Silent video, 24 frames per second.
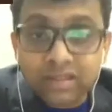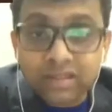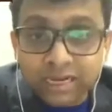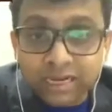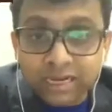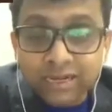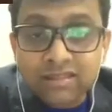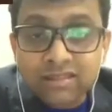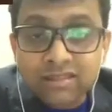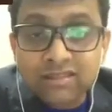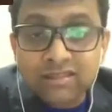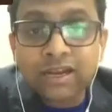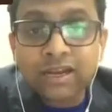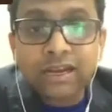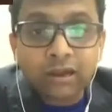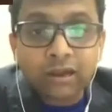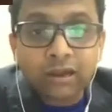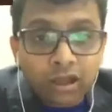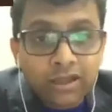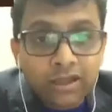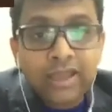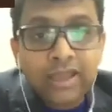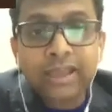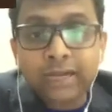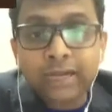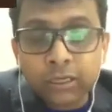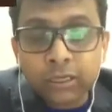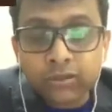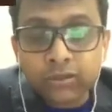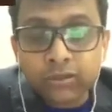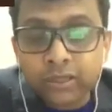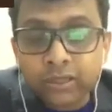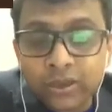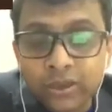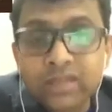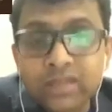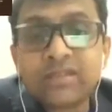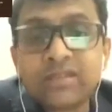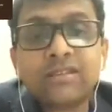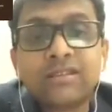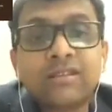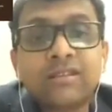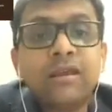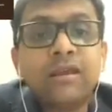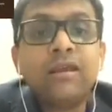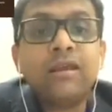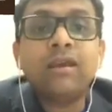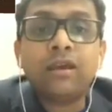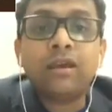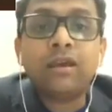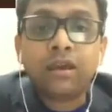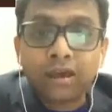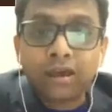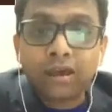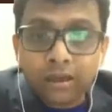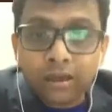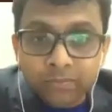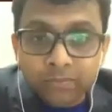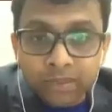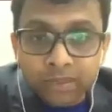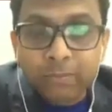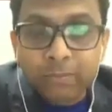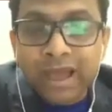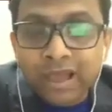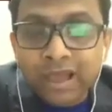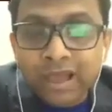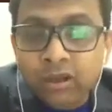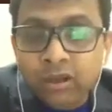interested in logging into the US, the back